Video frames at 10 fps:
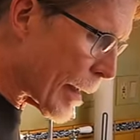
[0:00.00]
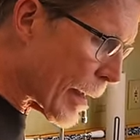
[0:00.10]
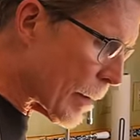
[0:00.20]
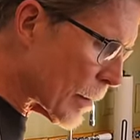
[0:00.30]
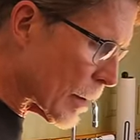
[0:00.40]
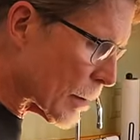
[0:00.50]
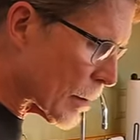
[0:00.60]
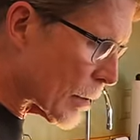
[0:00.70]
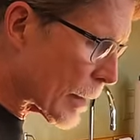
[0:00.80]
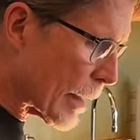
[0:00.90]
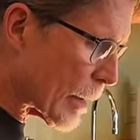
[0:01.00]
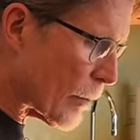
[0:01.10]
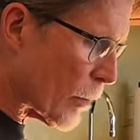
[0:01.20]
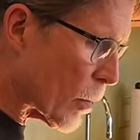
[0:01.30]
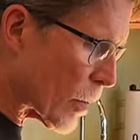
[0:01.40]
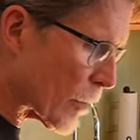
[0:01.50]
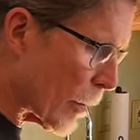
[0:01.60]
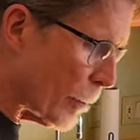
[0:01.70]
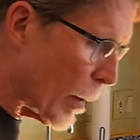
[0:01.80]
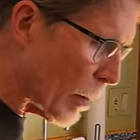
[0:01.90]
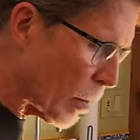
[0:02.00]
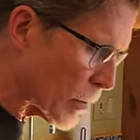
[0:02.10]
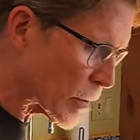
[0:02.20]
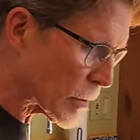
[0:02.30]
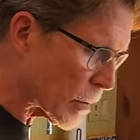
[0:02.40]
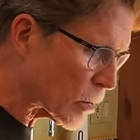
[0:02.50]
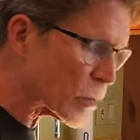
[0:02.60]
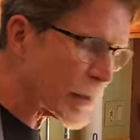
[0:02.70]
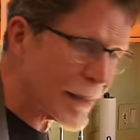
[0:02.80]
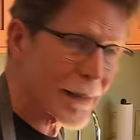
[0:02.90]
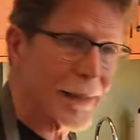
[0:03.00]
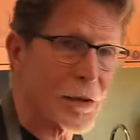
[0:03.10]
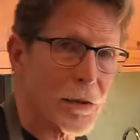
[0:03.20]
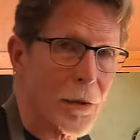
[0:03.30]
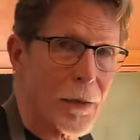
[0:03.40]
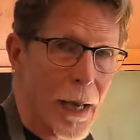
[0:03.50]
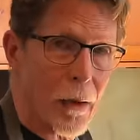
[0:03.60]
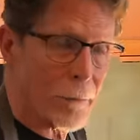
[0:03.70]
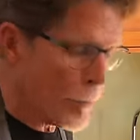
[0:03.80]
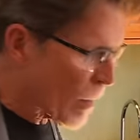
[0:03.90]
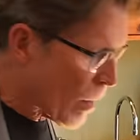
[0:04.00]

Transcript: am looking for the bubbles to really slow down,